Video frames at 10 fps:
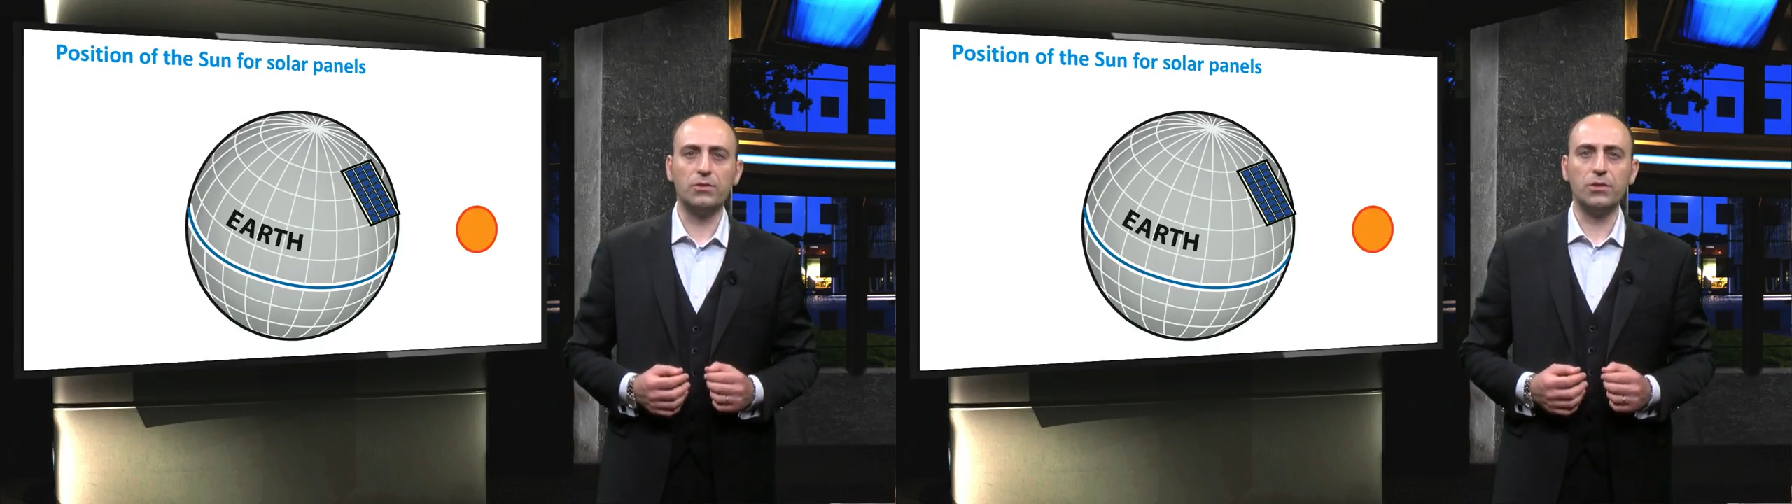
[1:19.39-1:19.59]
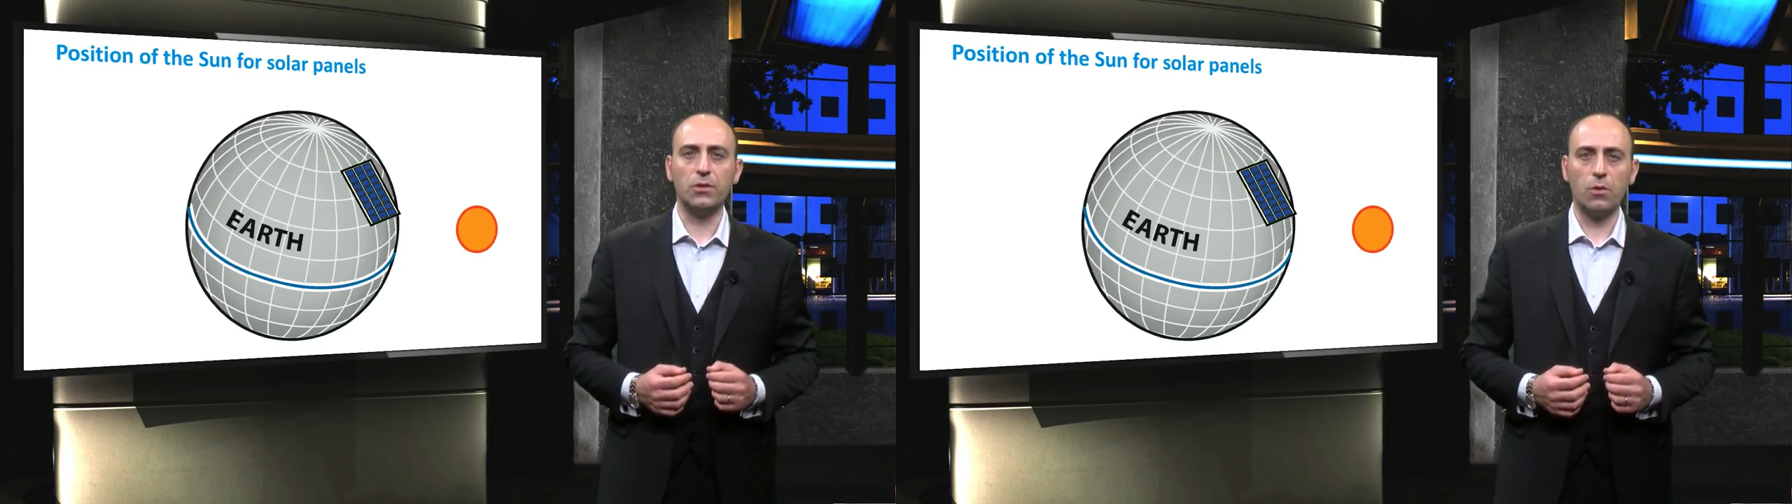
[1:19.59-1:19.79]

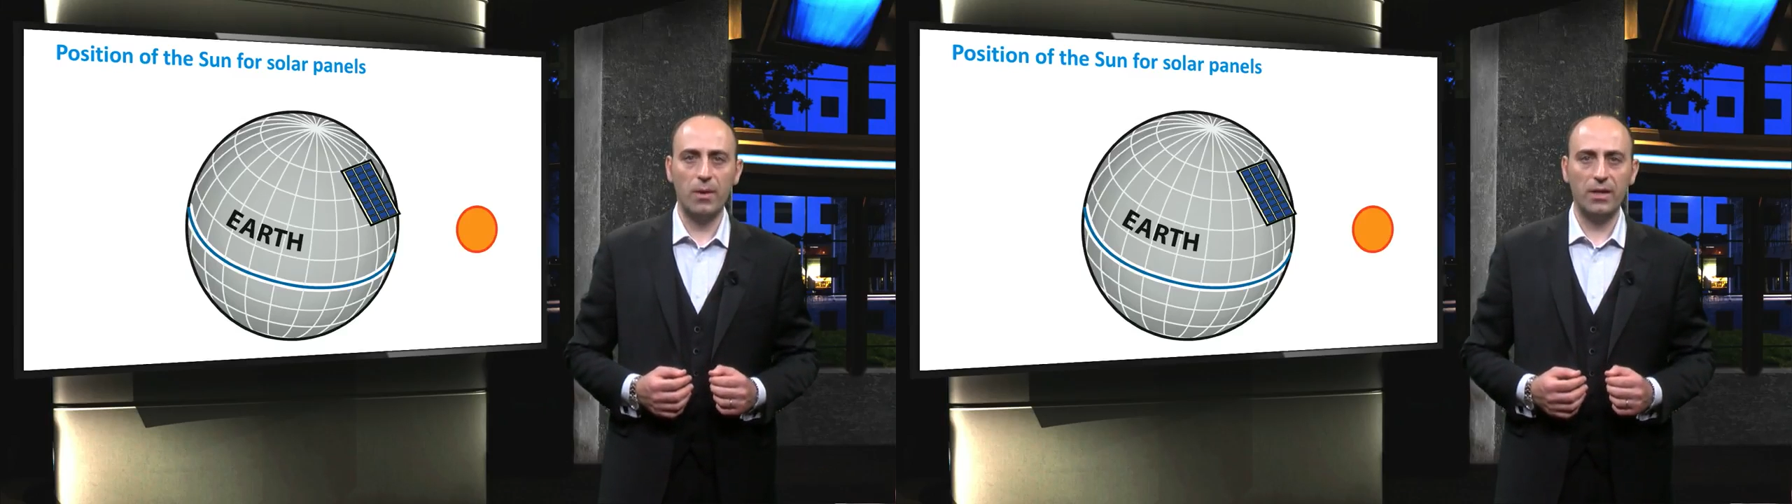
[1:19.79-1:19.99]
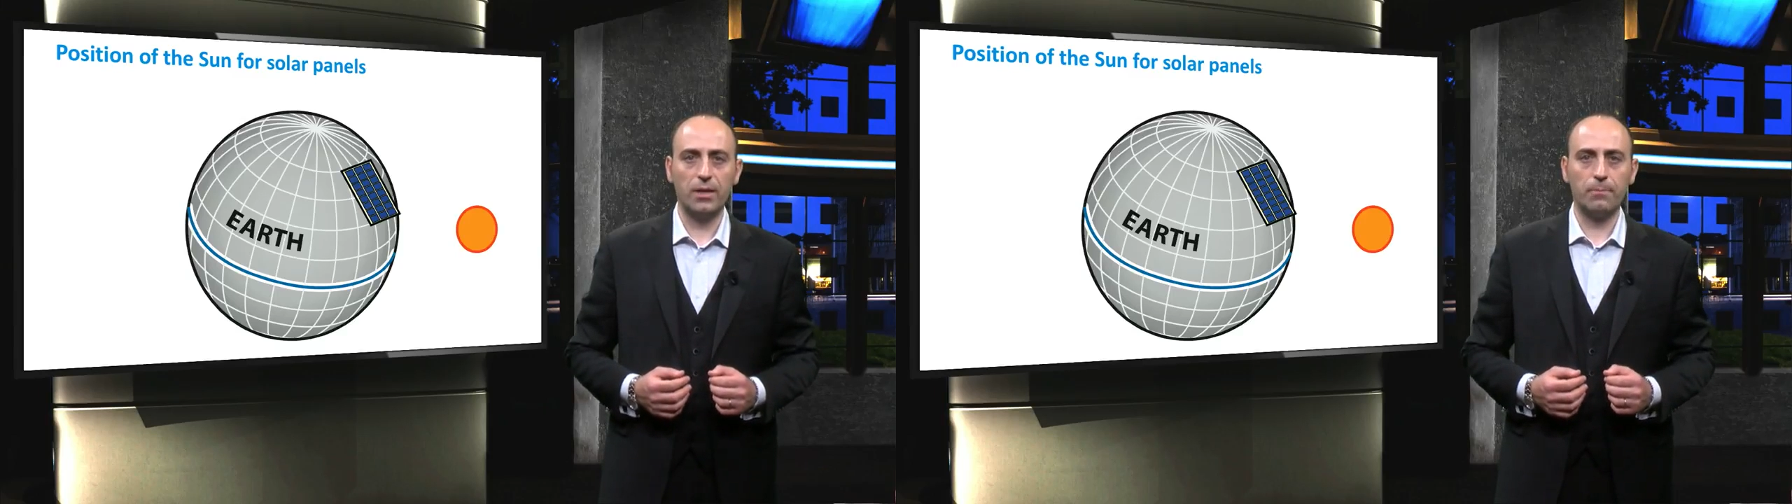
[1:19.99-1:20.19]

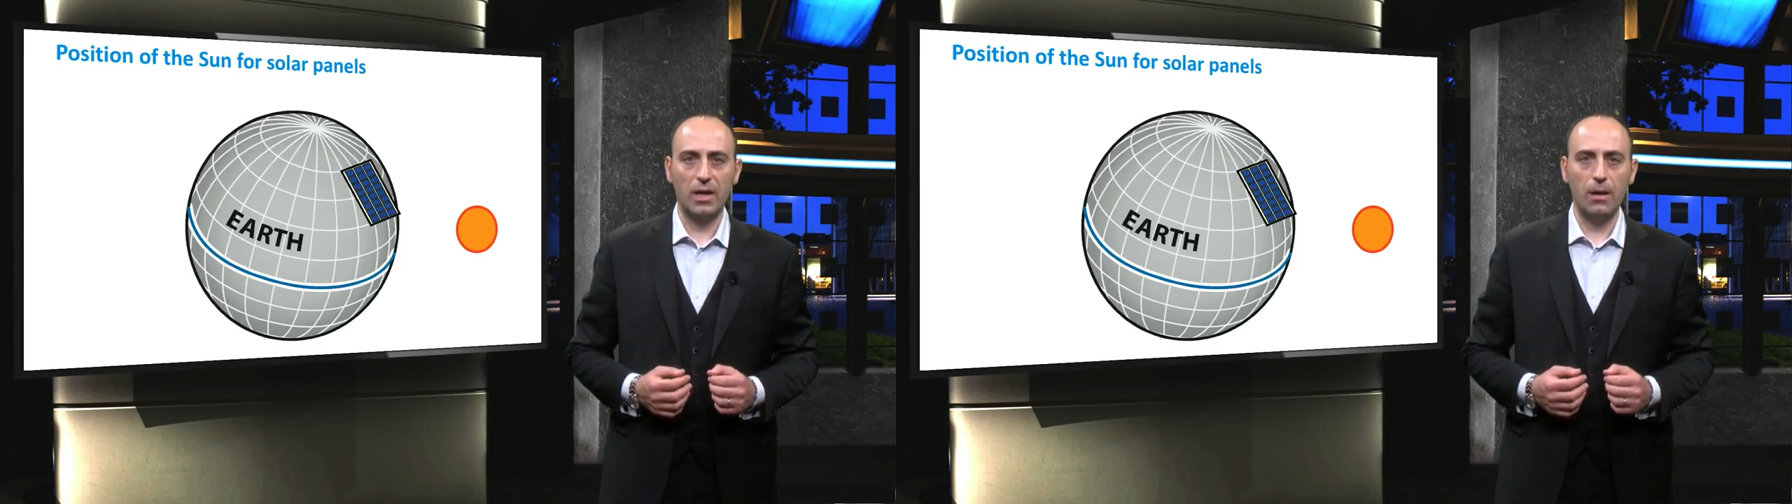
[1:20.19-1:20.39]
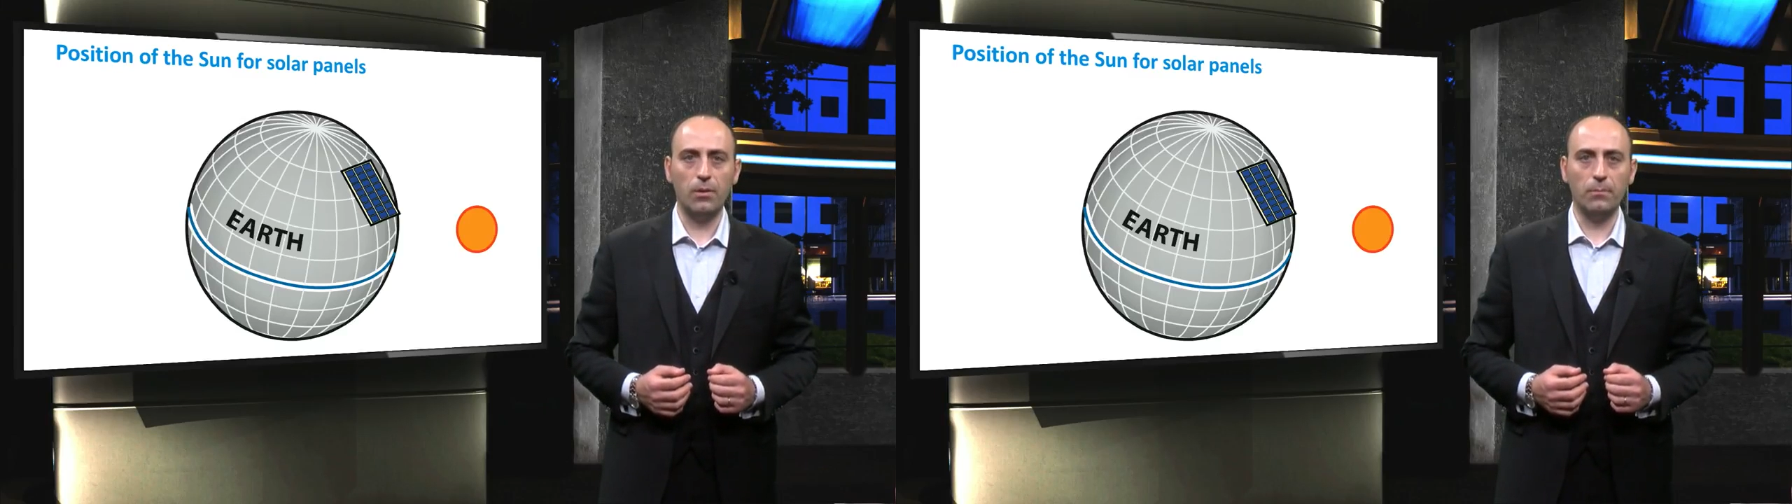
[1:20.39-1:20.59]
trigonometric
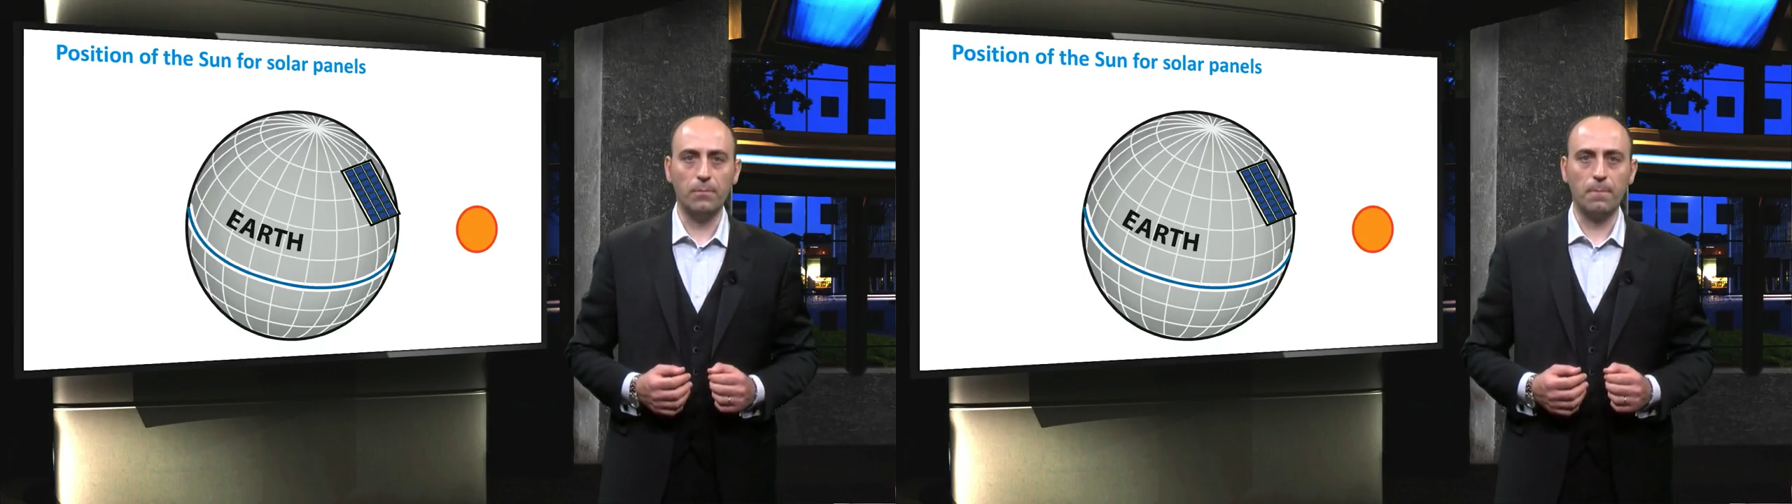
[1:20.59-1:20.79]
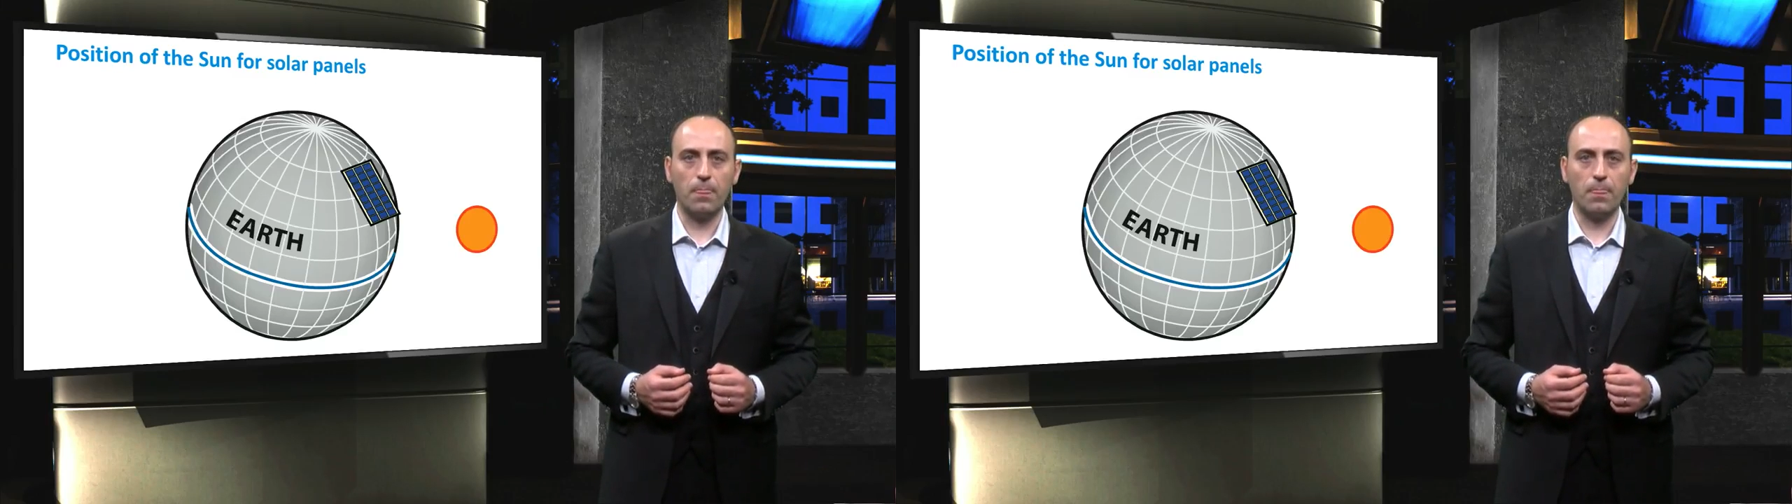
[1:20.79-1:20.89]
problem.